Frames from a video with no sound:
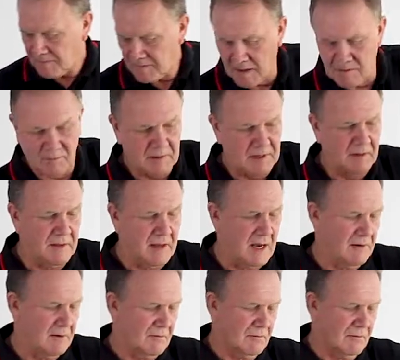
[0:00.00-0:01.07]
Then we
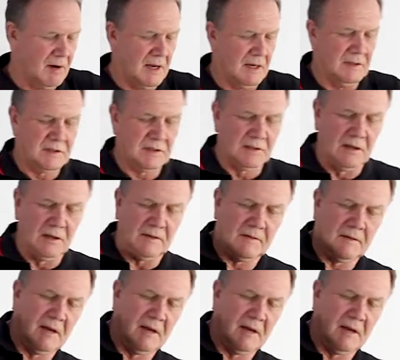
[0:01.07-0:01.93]
reinsert